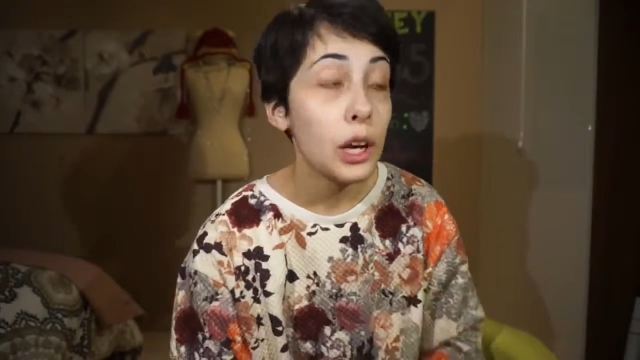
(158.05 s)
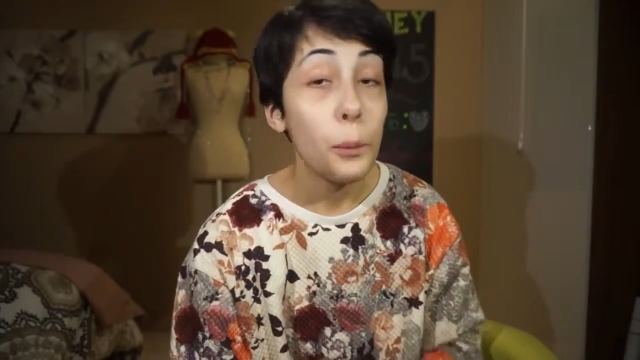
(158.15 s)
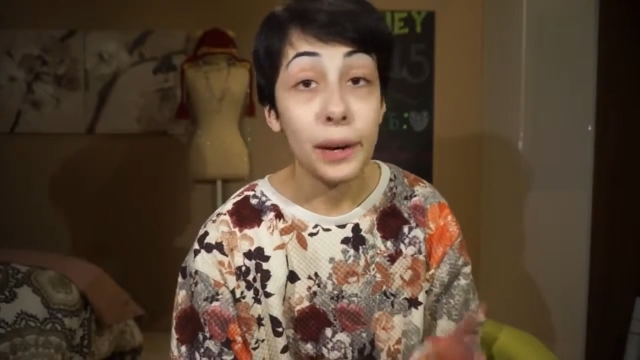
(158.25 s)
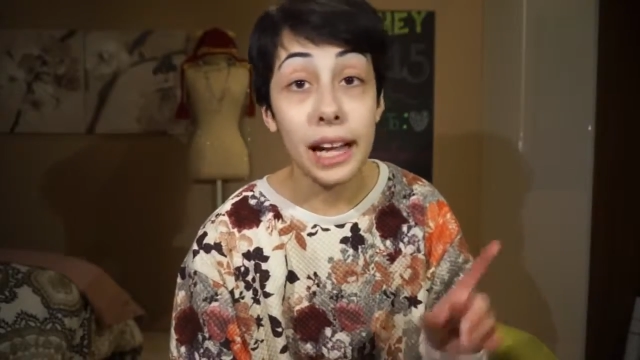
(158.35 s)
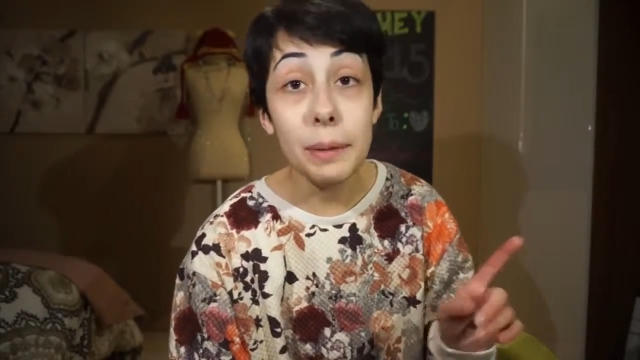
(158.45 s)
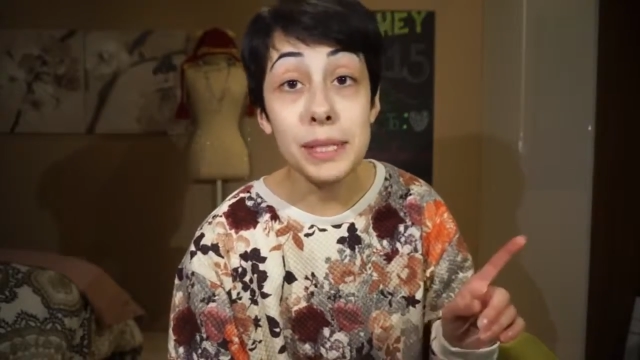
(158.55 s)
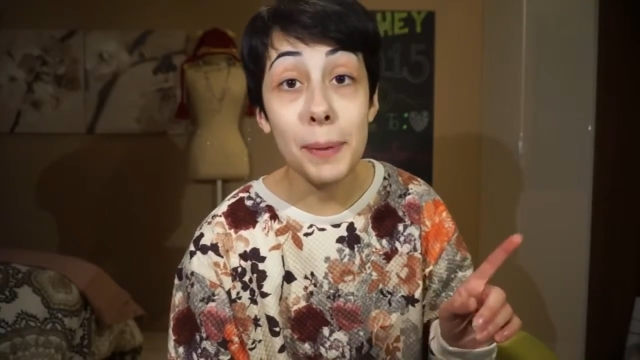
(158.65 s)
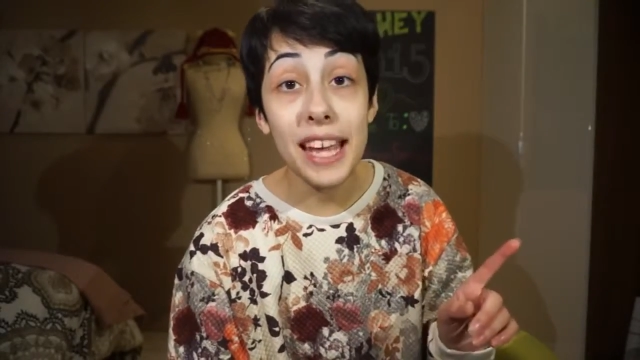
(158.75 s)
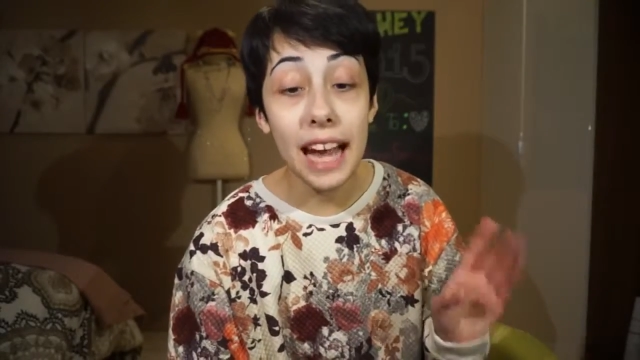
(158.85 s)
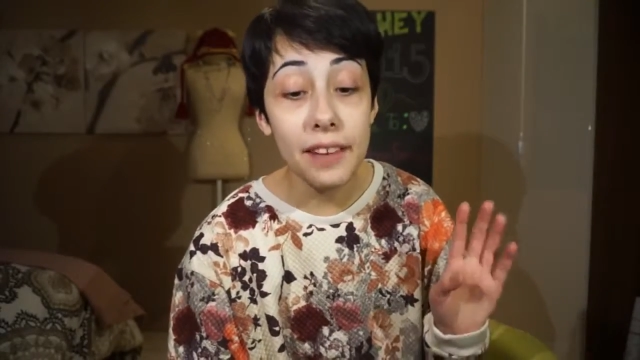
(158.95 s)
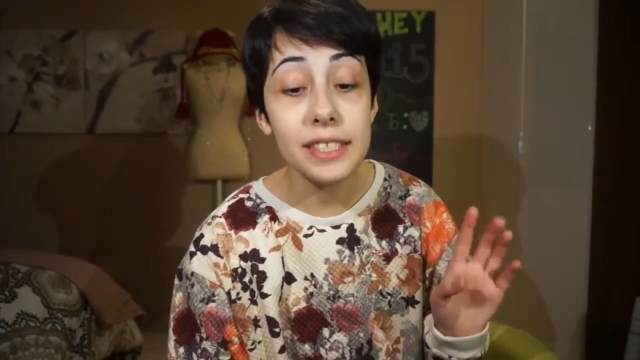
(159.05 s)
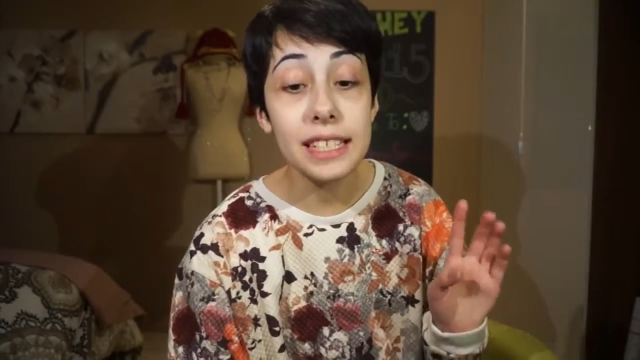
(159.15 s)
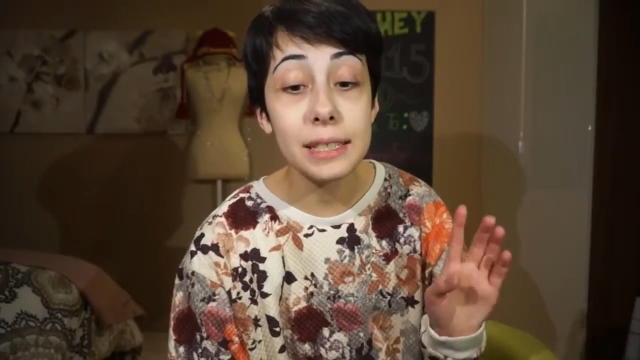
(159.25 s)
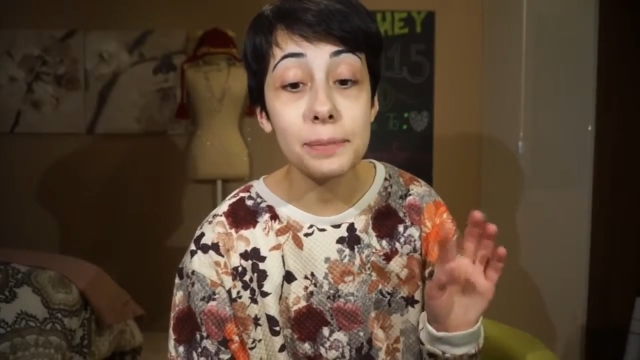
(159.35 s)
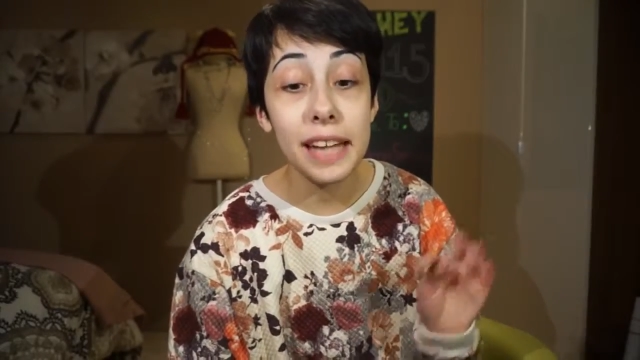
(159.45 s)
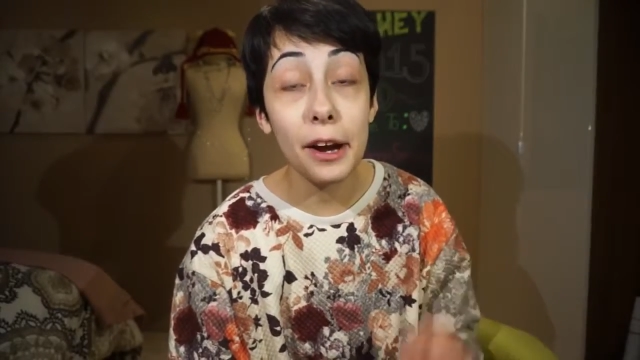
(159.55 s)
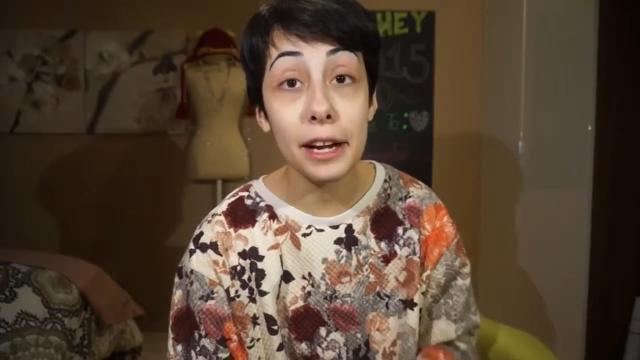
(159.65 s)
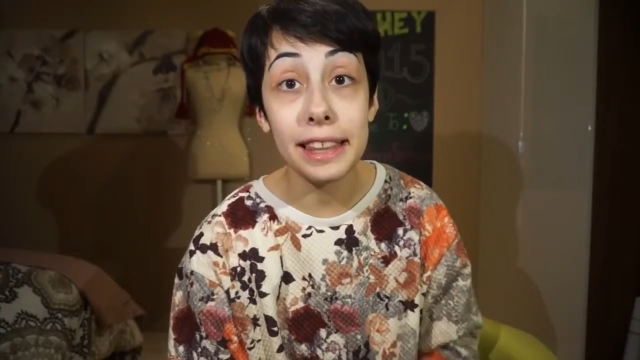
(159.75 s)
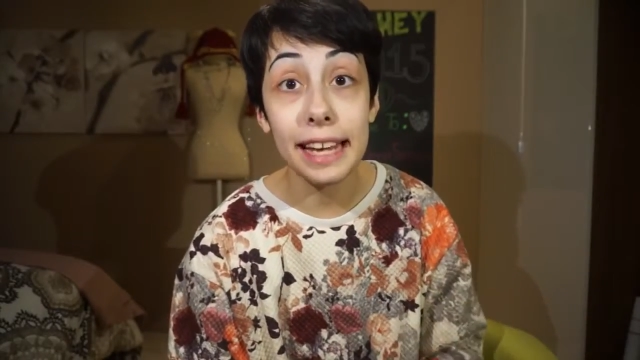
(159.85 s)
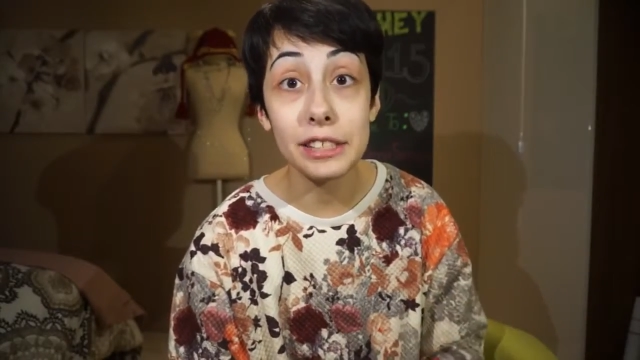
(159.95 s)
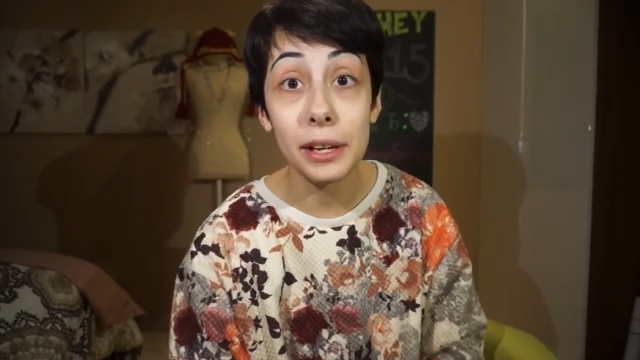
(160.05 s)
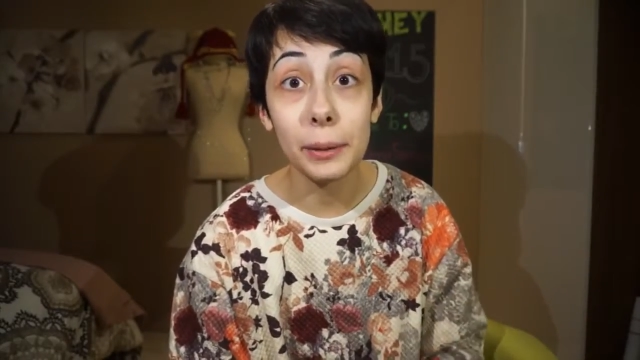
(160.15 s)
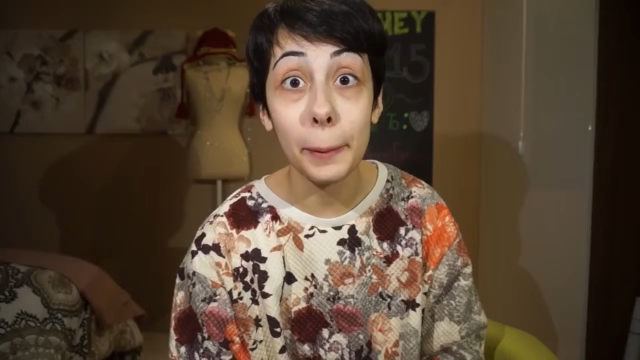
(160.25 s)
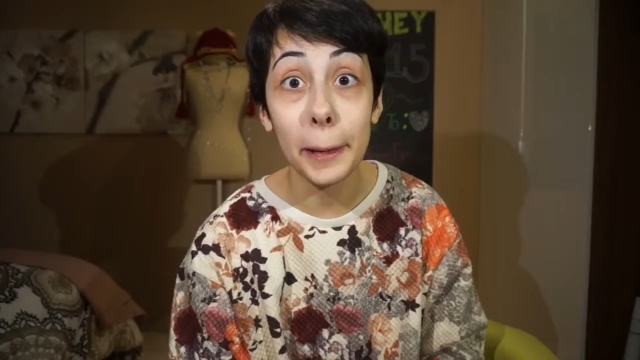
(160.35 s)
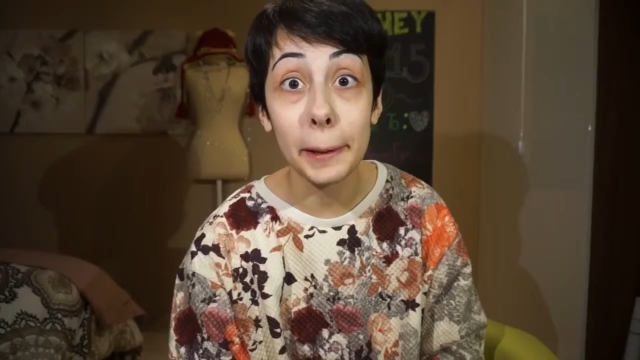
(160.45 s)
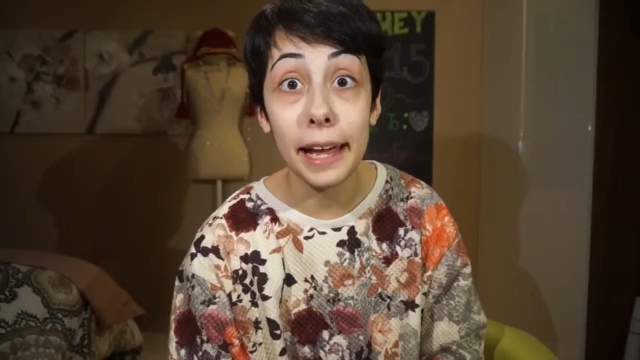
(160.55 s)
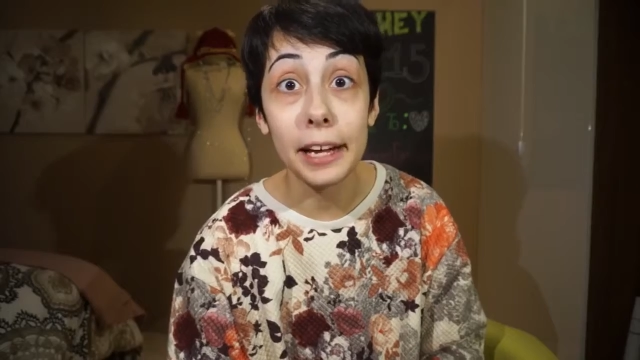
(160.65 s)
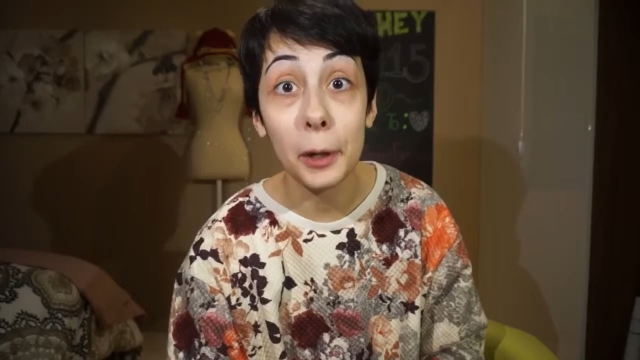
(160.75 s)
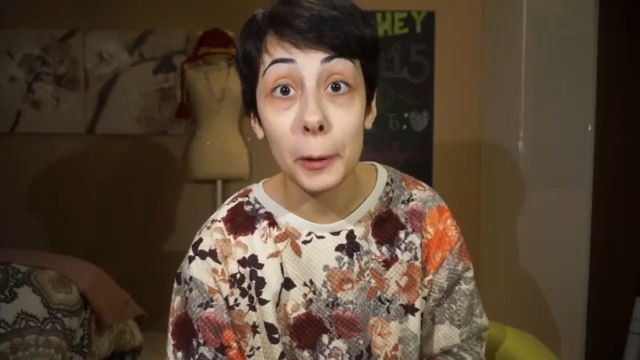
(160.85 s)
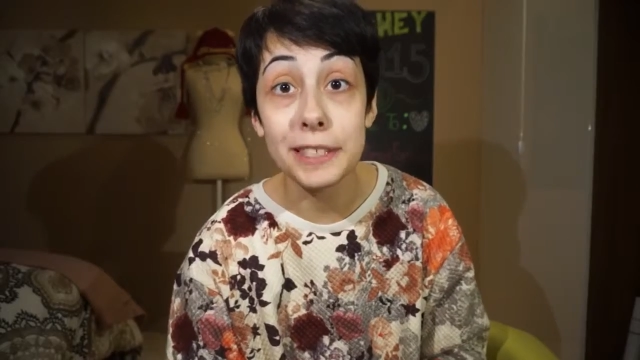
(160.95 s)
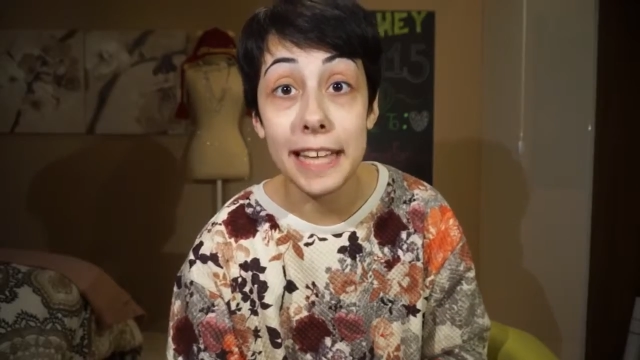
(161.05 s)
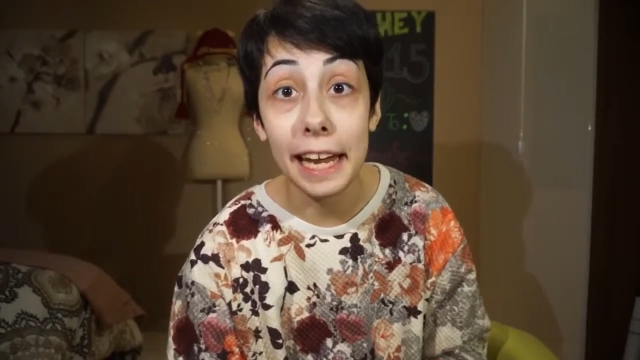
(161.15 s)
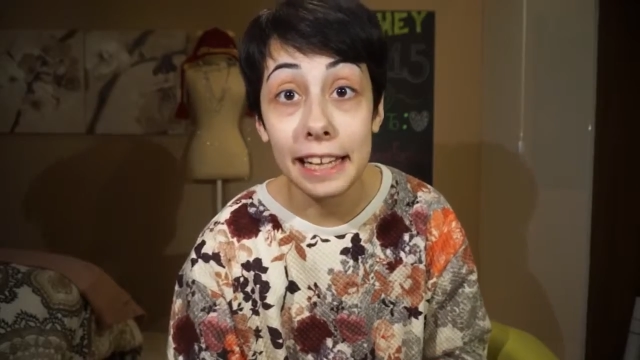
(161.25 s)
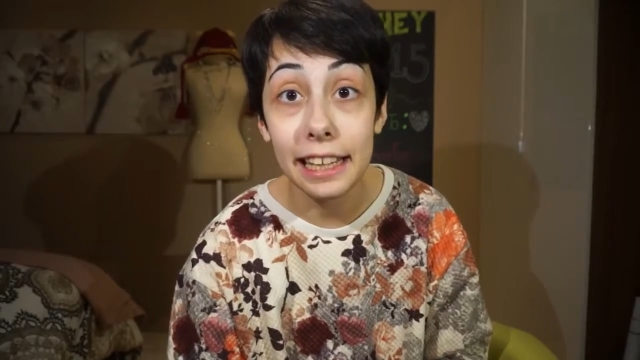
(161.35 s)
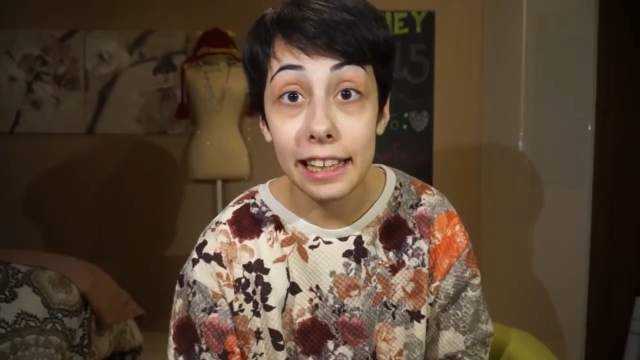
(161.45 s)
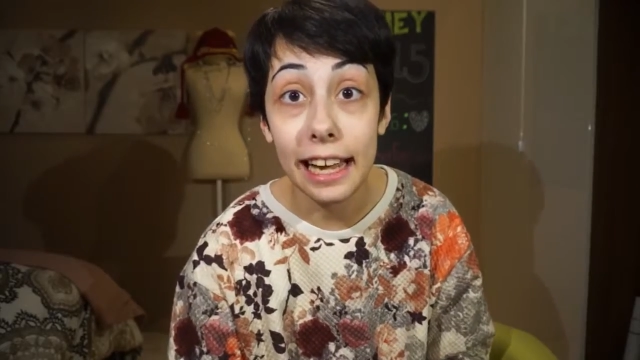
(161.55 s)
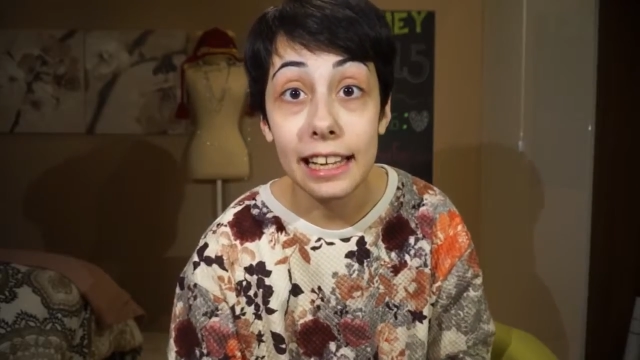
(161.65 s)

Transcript: When it comes to Peyton, I've seen some scary things on Twitter, like girls saying that